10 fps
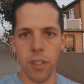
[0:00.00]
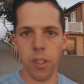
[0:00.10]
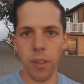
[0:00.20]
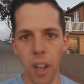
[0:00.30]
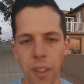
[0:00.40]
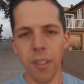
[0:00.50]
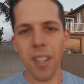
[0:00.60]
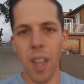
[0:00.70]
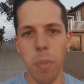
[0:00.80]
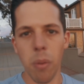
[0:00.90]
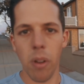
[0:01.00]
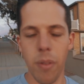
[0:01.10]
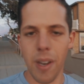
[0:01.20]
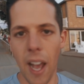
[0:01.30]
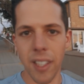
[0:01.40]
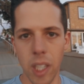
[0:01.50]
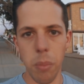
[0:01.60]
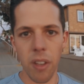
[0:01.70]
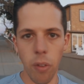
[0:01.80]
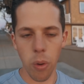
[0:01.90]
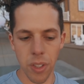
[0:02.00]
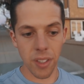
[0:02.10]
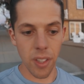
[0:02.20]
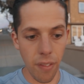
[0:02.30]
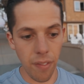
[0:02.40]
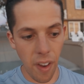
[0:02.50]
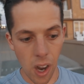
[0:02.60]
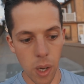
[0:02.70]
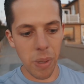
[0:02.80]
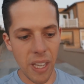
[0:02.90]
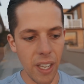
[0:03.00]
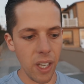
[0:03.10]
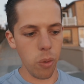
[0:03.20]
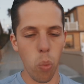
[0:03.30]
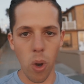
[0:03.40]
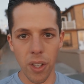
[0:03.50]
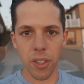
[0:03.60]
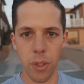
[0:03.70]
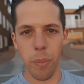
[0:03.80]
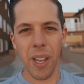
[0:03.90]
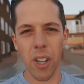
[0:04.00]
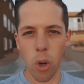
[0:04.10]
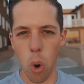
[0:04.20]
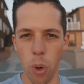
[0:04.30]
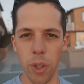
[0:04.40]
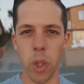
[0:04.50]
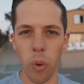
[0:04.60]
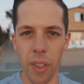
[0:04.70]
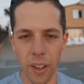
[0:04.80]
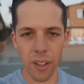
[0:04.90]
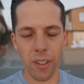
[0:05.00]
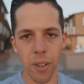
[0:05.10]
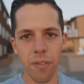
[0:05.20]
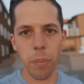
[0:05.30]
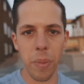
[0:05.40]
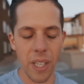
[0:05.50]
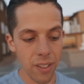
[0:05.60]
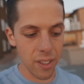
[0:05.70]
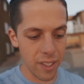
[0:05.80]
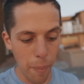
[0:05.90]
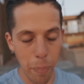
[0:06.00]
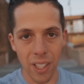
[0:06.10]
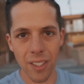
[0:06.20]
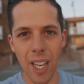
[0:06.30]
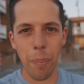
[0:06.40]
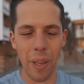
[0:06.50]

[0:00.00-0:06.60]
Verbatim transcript: So the other thing that people have been asking me for since the very beginning was to make a course where they could learn from me step by step.